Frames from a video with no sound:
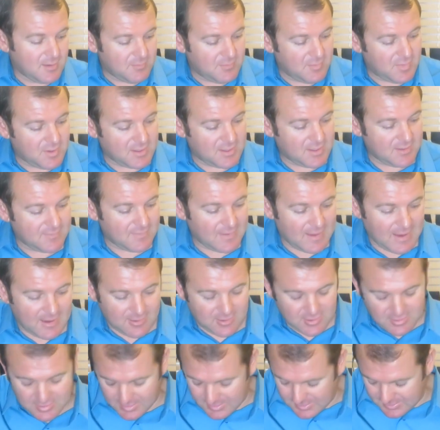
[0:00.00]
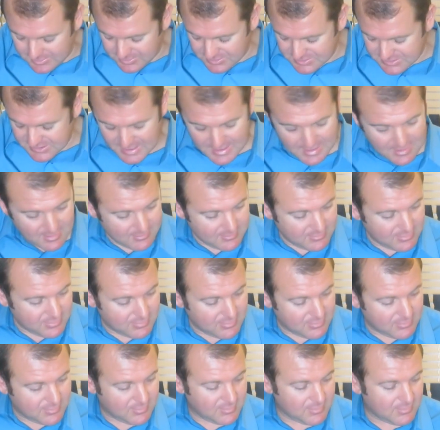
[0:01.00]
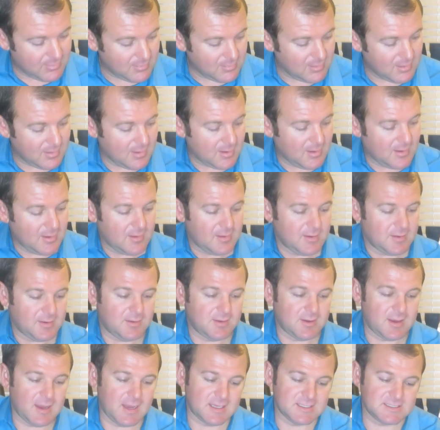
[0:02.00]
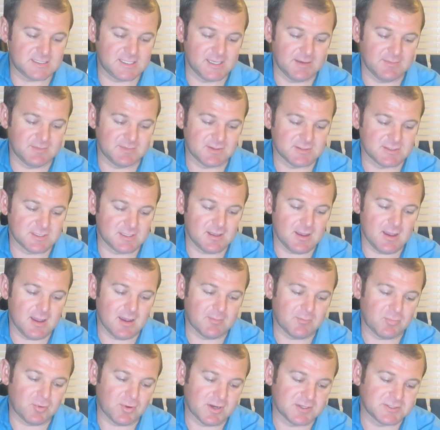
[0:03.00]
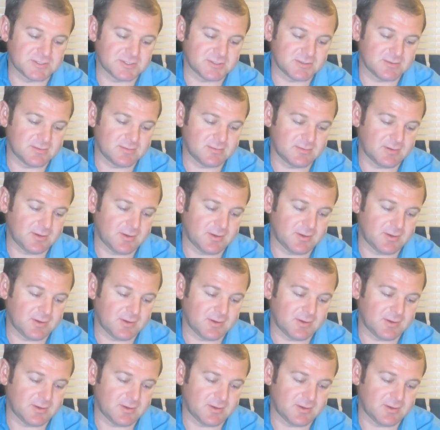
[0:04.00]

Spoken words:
But getting that good clear sound, you can't see it, but there's a lot of pressure,